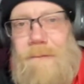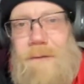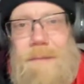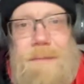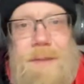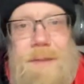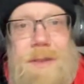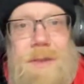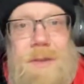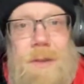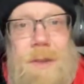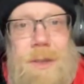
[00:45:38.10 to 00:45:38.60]

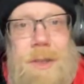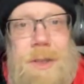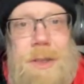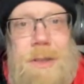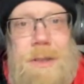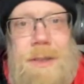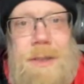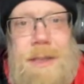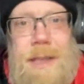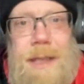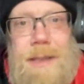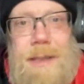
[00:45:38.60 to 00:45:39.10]
from The
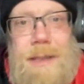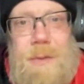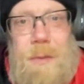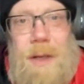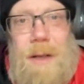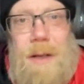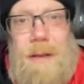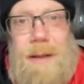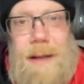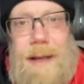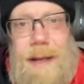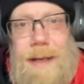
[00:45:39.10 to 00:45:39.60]
Searchers as
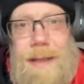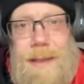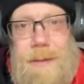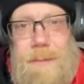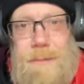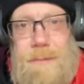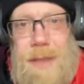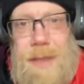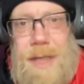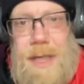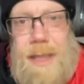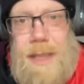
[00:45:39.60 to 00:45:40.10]
well as
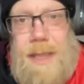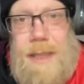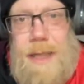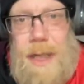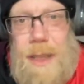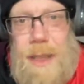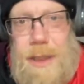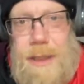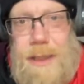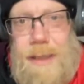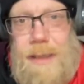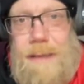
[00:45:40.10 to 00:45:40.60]
Beacon
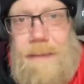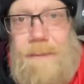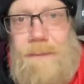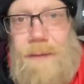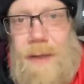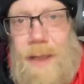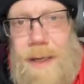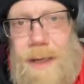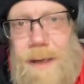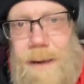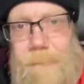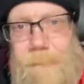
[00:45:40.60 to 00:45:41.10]

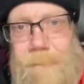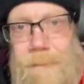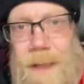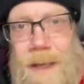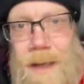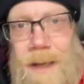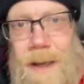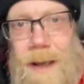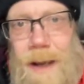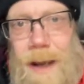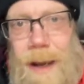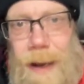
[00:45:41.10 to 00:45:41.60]
TV.
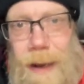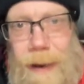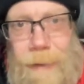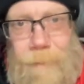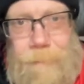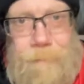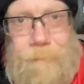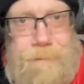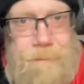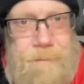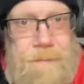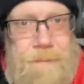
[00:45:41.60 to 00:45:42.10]
Uh,
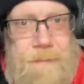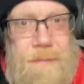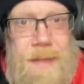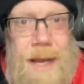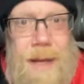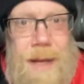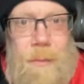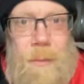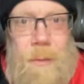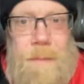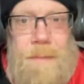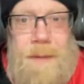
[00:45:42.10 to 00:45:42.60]

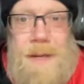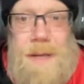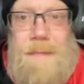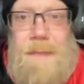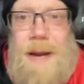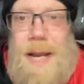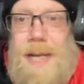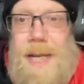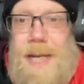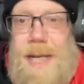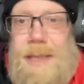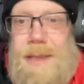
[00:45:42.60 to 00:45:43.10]
that will be
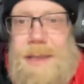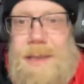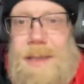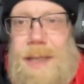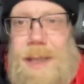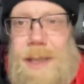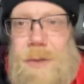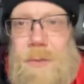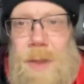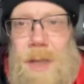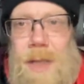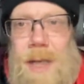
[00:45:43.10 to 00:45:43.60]
my guest
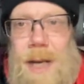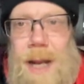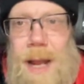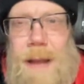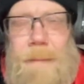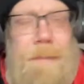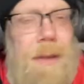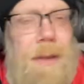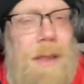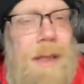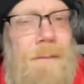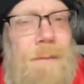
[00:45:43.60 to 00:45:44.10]
next week, and
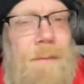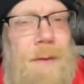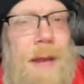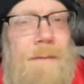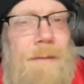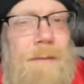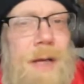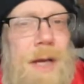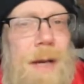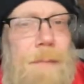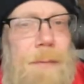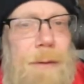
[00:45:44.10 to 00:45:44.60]
I believe we
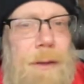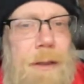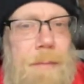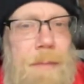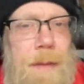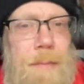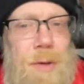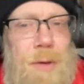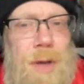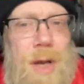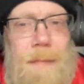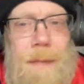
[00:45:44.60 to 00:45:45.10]
have a couple other
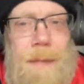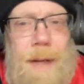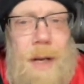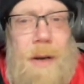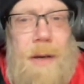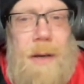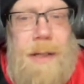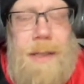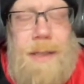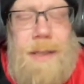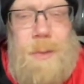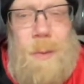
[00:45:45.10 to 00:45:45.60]
people coming
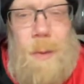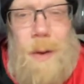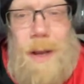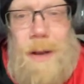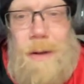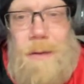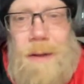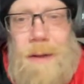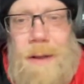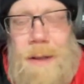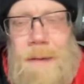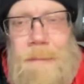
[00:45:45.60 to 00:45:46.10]
on as
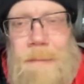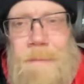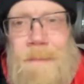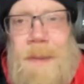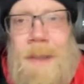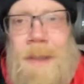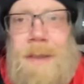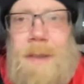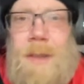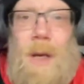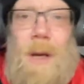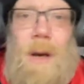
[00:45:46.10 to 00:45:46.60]
well.
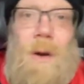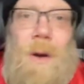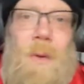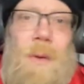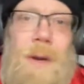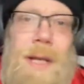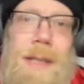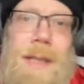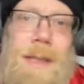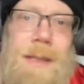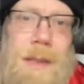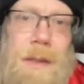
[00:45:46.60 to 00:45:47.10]
So
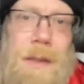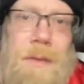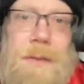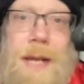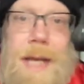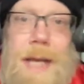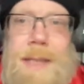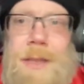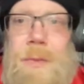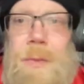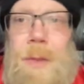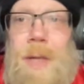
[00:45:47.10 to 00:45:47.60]
until
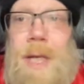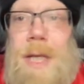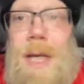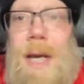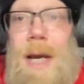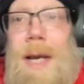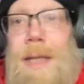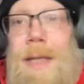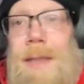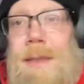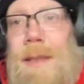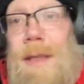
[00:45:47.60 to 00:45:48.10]
next week,
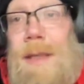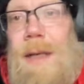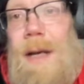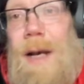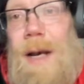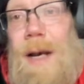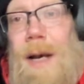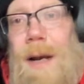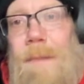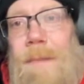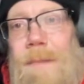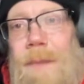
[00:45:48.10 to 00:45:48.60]
guys,
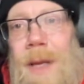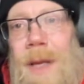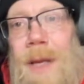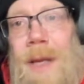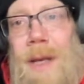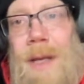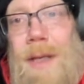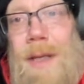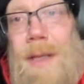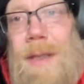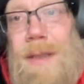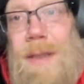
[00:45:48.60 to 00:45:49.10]

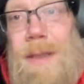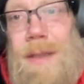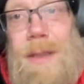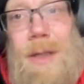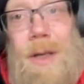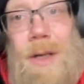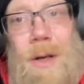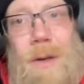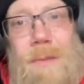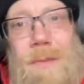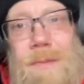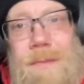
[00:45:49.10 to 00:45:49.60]
you
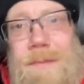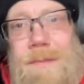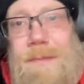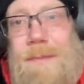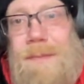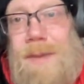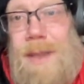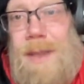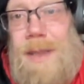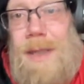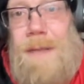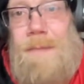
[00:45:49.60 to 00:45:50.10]
know,
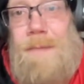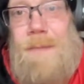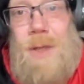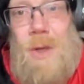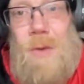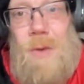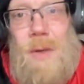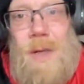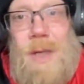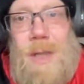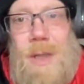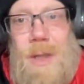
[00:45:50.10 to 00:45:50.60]
keep
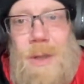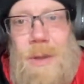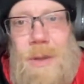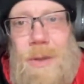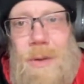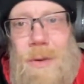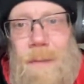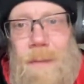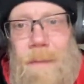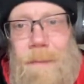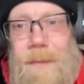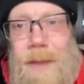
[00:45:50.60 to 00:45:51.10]
doing
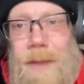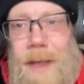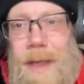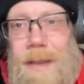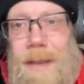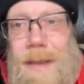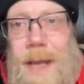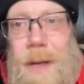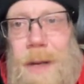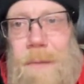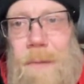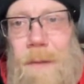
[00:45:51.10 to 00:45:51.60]
you.
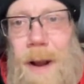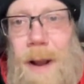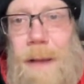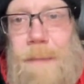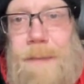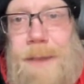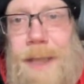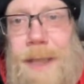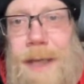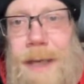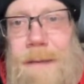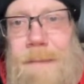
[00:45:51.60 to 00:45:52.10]
And like
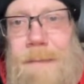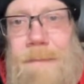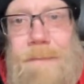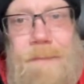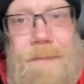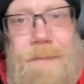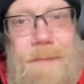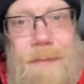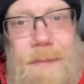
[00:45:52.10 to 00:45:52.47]
Rob said,